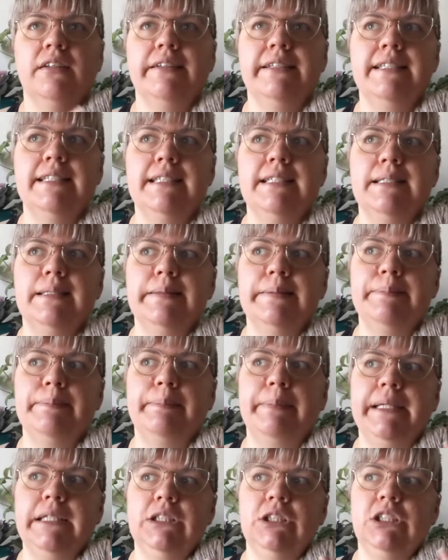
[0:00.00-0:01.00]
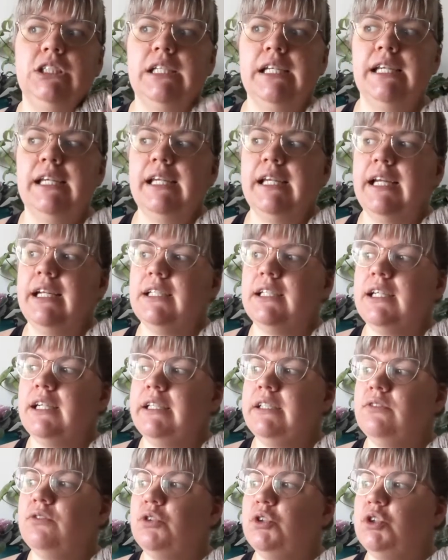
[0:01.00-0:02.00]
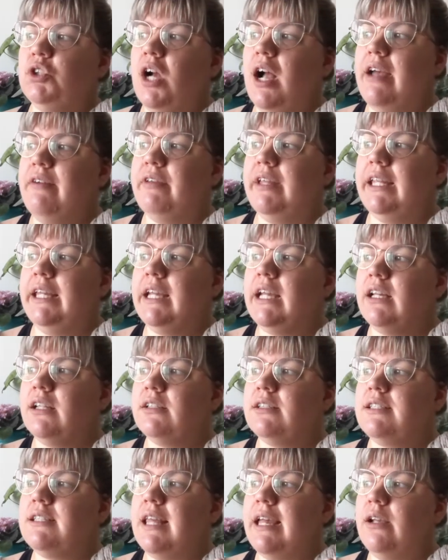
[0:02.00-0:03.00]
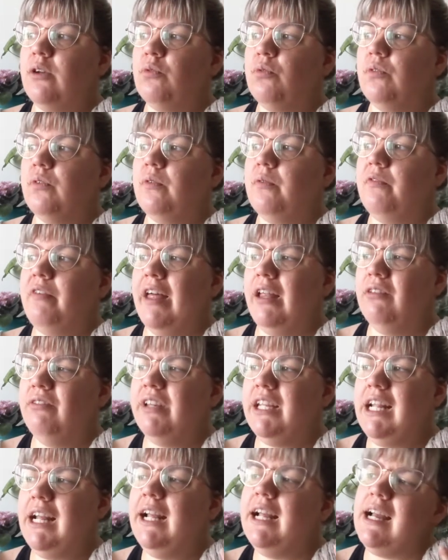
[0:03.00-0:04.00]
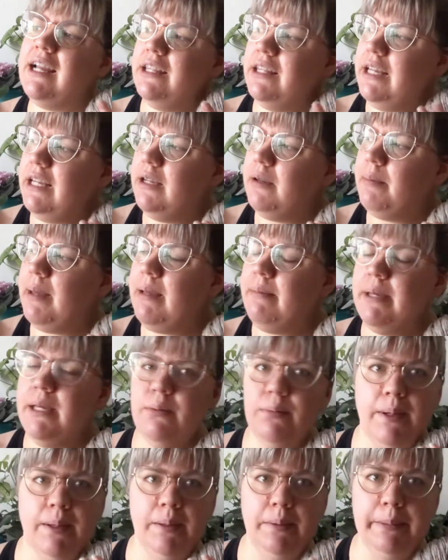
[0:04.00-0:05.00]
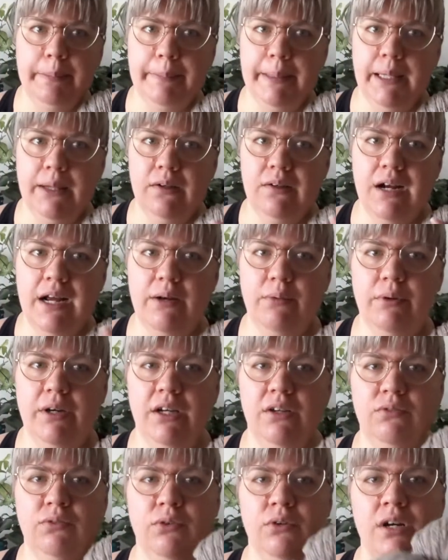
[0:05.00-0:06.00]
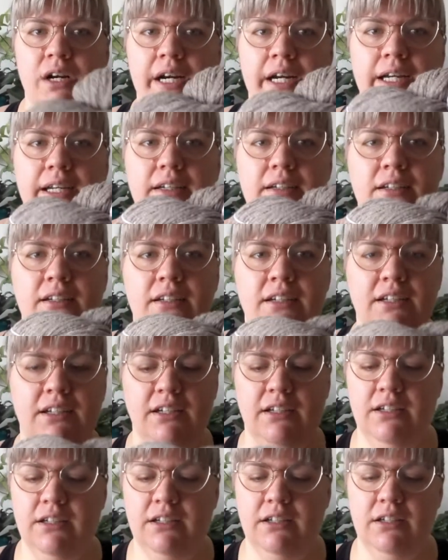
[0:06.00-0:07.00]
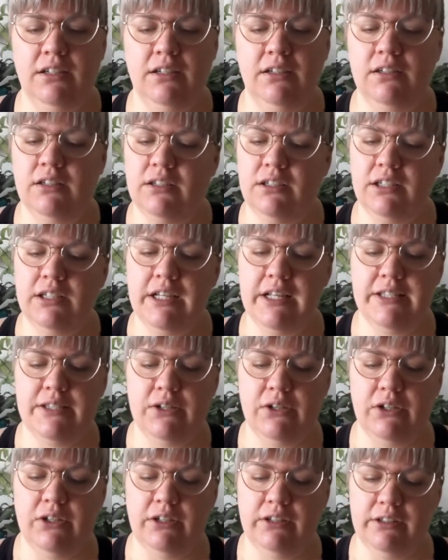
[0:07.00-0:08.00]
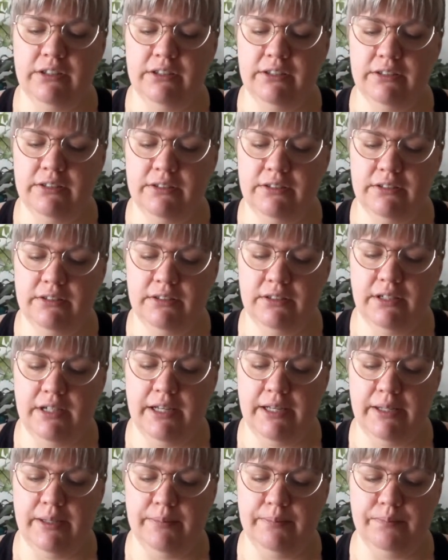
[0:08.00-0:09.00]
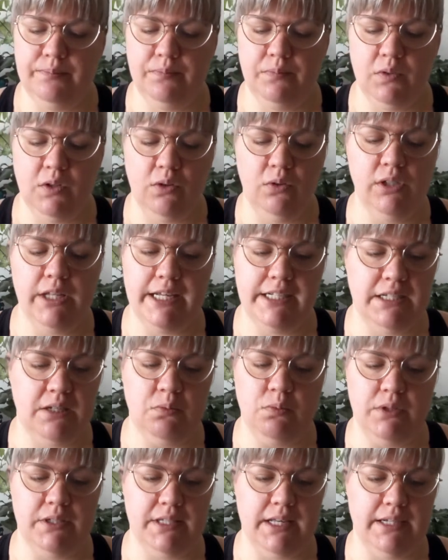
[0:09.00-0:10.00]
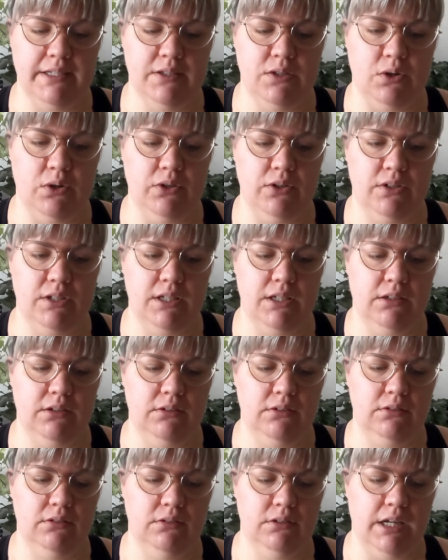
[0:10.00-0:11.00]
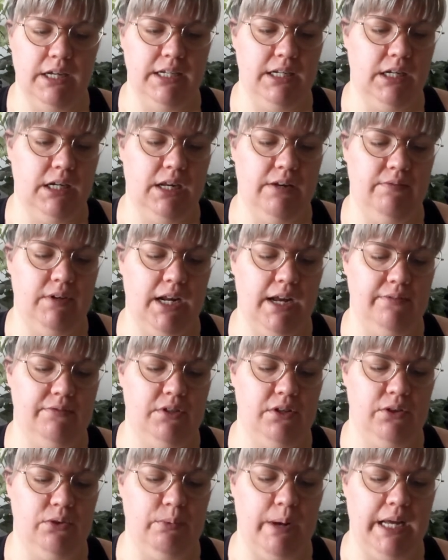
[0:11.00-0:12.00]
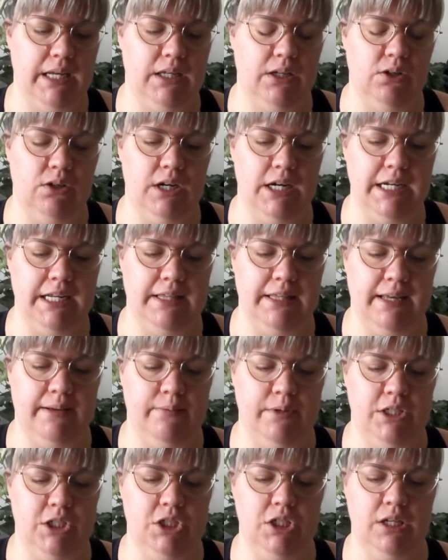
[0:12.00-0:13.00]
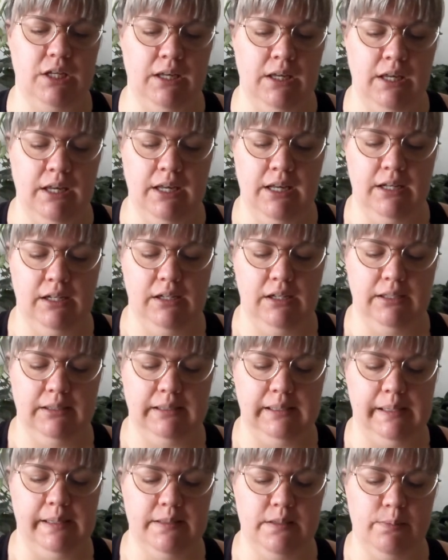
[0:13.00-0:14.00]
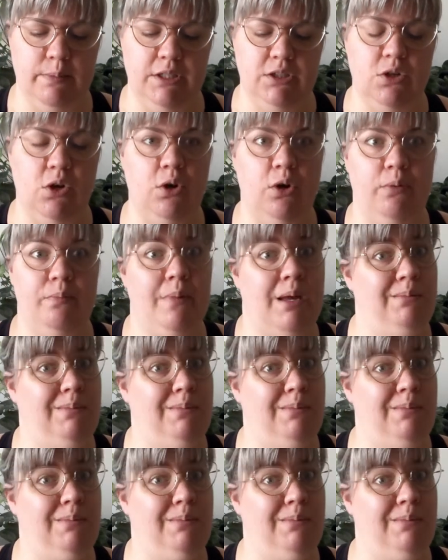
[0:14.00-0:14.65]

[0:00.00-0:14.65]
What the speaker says: spongy and kind of dry feeling. It's like velvety, I think maybe might be the right word for it. So all I did was I soaked it. I didn't even have to thwack it or anything, which leads me to hope